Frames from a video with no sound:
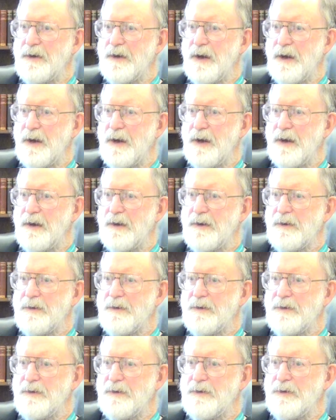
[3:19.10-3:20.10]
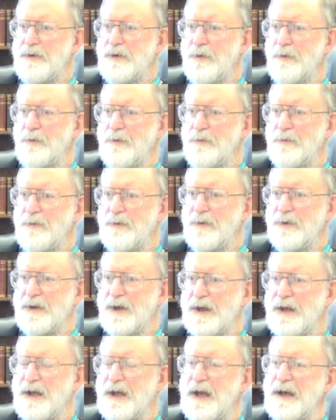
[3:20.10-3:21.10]
uh, do
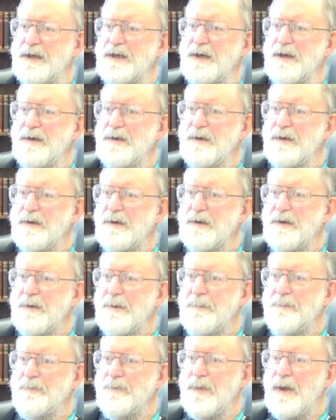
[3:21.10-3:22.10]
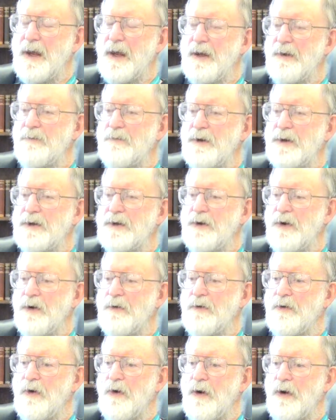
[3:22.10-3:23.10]
the collecting. And we'd
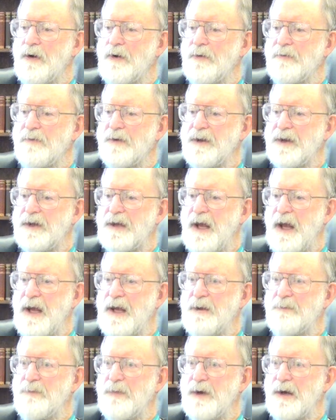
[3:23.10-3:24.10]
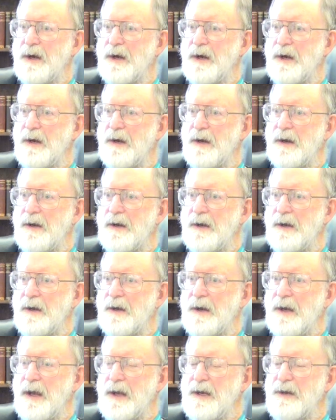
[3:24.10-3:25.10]
go all over the Cape, uh,
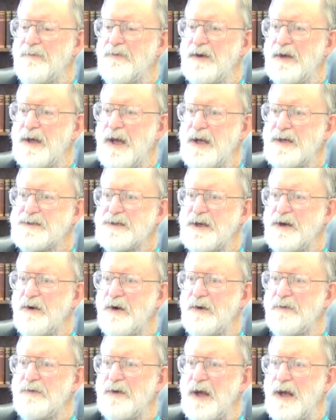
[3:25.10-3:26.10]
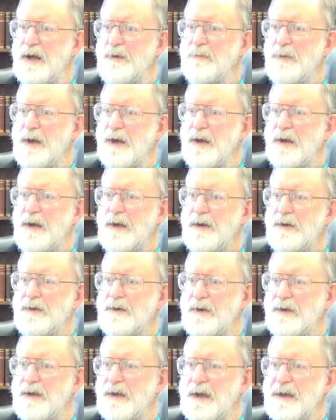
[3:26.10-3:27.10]
and even occasionally off Cape,
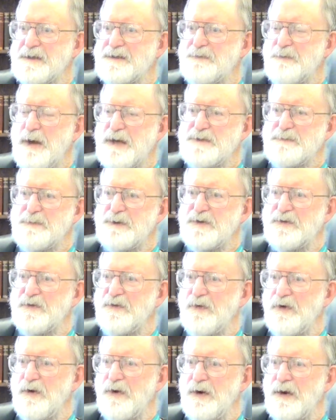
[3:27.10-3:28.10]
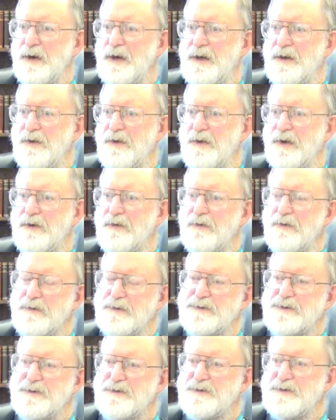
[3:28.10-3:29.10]
to collect specimens for either the
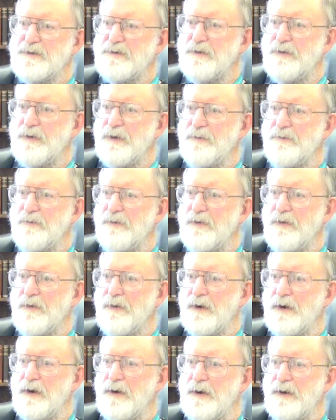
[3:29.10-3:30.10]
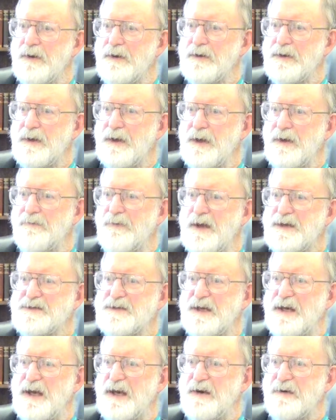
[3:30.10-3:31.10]
courses or for
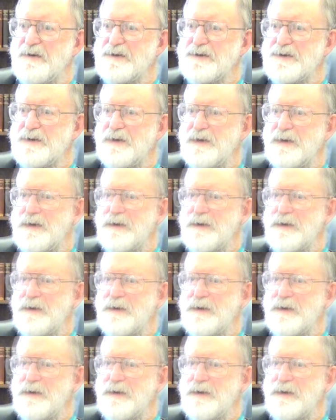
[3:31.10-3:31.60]
investigators.